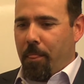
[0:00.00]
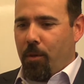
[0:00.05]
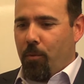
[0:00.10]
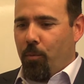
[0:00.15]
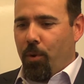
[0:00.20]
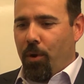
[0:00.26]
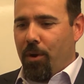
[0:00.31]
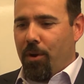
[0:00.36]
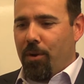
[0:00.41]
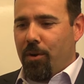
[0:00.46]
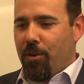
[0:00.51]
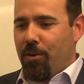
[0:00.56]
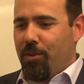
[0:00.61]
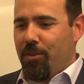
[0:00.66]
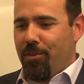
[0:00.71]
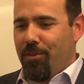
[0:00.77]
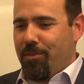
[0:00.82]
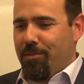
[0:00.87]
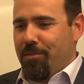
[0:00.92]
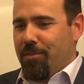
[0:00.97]
where
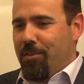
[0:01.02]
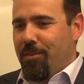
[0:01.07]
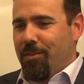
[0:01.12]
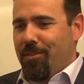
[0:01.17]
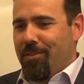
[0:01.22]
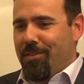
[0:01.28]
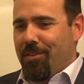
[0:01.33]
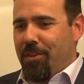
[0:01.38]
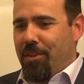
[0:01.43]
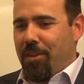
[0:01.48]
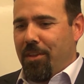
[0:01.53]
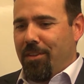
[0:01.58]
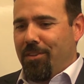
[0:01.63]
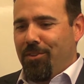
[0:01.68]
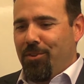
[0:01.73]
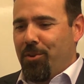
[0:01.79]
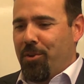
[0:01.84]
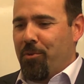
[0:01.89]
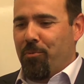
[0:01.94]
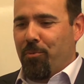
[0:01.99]

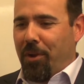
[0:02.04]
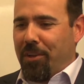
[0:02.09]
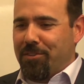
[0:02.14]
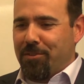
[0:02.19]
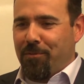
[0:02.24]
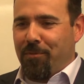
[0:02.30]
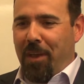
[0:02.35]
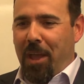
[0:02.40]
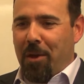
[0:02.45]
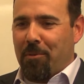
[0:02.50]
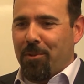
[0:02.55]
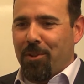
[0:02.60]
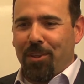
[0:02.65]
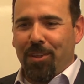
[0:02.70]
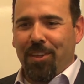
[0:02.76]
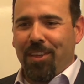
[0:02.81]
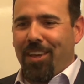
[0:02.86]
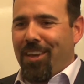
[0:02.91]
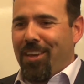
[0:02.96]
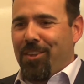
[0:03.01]
you can raise a
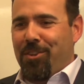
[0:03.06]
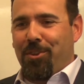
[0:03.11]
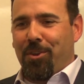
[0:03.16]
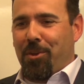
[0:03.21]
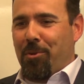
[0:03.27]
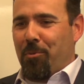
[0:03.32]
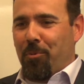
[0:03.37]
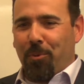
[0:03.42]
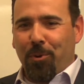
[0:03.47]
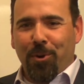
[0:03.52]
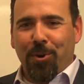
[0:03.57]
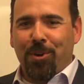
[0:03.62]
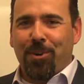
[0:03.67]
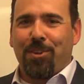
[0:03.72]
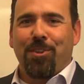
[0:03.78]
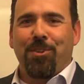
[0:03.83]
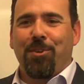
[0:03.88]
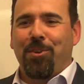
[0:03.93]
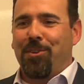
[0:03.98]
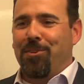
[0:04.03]
family, you can
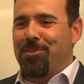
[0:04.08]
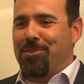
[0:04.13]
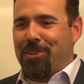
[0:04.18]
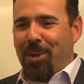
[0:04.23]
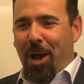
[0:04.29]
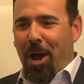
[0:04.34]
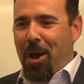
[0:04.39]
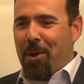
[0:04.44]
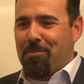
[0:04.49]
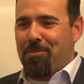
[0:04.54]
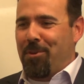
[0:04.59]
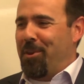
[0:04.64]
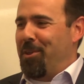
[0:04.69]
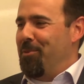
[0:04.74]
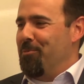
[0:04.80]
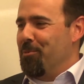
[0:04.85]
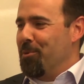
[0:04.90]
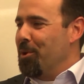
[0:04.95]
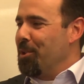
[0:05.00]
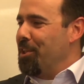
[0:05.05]
work, you can shop, you
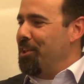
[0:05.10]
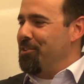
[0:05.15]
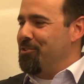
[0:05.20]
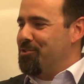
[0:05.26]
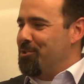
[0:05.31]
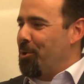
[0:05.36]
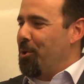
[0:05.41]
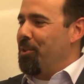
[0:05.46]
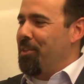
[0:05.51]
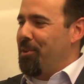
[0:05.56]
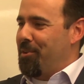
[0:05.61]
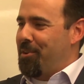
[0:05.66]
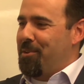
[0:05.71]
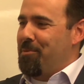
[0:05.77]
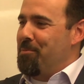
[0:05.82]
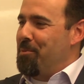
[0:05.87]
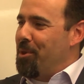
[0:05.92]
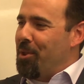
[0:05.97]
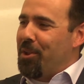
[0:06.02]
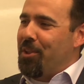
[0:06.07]
can really enjoy the
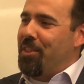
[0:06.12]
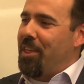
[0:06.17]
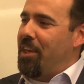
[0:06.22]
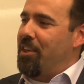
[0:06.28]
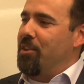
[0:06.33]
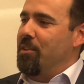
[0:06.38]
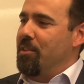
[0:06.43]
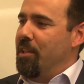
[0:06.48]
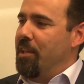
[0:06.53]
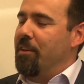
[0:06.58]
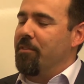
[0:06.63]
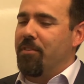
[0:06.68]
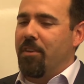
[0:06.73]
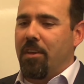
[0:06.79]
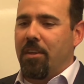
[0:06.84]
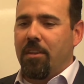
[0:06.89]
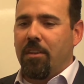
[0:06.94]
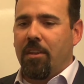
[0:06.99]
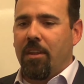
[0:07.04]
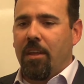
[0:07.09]
community that you live
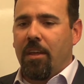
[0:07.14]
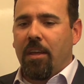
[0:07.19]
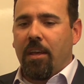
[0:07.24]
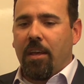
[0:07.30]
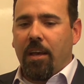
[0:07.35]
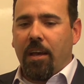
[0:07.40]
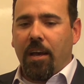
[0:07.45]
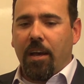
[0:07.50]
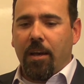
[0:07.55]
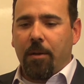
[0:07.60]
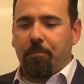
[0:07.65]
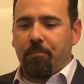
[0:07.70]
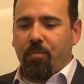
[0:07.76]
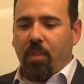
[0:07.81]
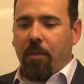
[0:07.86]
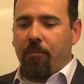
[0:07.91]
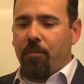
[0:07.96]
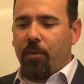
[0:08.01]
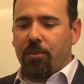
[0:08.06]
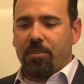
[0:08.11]
in
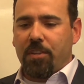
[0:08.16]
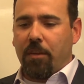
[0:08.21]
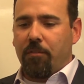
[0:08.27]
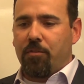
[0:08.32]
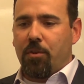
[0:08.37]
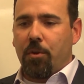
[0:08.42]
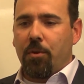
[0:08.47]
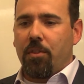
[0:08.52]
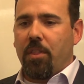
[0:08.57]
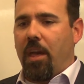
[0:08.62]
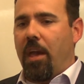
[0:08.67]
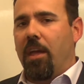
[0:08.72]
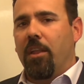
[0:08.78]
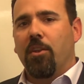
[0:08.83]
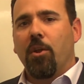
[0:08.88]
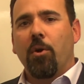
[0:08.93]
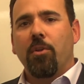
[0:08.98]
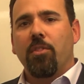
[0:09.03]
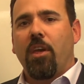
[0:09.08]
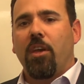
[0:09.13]
and feel safe doing that, and
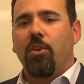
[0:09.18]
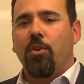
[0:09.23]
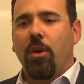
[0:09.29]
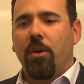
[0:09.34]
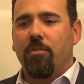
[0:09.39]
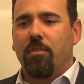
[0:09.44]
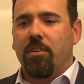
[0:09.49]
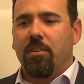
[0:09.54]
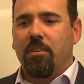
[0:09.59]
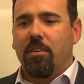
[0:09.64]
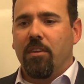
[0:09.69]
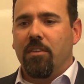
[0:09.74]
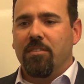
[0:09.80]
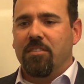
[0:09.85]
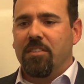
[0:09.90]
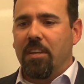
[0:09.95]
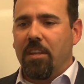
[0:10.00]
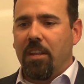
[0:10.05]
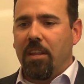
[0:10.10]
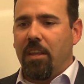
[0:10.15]
knowing that you have a
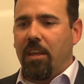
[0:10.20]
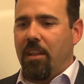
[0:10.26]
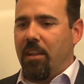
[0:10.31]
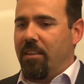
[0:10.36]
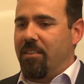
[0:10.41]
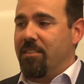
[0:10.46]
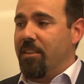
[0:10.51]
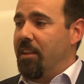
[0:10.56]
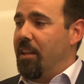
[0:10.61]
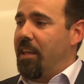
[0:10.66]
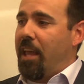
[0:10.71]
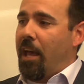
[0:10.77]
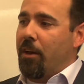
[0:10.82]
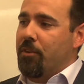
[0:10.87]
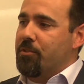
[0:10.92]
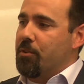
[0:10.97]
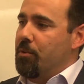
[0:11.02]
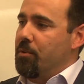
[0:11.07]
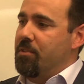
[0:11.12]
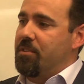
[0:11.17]
city and a city
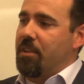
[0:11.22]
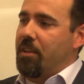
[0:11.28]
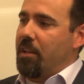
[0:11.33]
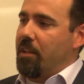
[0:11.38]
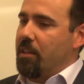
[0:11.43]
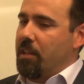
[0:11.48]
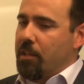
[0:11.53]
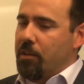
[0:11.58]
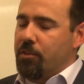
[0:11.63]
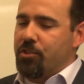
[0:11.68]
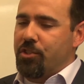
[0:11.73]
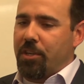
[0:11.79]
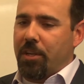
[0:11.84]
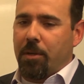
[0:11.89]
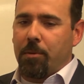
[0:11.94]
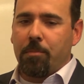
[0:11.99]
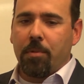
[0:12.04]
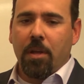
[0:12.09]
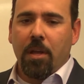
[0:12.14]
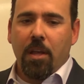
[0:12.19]
council and city
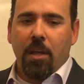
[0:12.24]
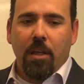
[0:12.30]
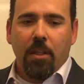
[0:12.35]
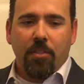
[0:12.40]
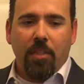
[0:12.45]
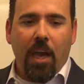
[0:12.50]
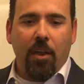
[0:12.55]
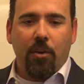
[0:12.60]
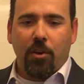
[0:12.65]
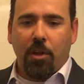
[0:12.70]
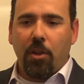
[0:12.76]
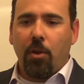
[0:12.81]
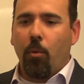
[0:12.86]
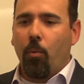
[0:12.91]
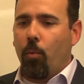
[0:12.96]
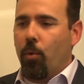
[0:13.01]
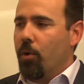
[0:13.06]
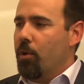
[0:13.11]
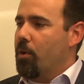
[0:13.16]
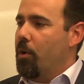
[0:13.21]
leadership that are going to
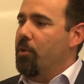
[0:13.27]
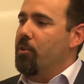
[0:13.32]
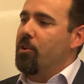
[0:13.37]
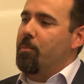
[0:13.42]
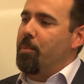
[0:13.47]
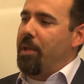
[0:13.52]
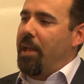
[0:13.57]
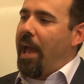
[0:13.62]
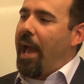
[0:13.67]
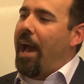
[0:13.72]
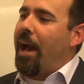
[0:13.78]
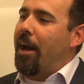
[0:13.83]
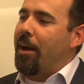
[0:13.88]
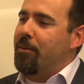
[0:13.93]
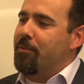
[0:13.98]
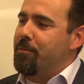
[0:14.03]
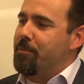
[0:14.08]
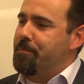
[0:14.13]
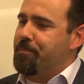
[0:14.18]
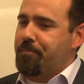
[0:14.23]
work on your
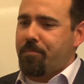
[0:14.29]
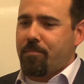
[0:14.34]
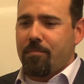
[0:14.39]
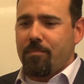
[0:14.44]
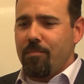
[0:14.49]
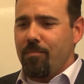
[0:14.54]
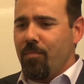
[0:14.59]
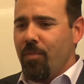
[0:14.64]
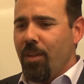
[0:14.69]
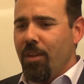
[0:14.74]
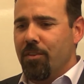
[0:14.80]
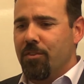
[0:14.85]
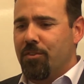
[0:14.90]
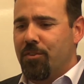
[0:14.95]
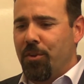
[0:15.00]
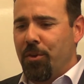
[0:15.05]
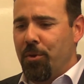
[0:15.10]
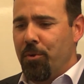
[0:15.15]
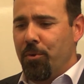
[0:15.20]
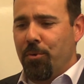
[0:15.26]
behalf
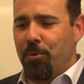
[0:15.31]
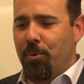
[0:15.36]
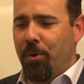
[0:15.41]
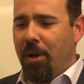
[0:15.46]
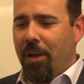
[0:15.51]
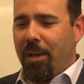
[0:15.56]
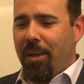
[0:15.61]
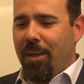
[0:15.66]
to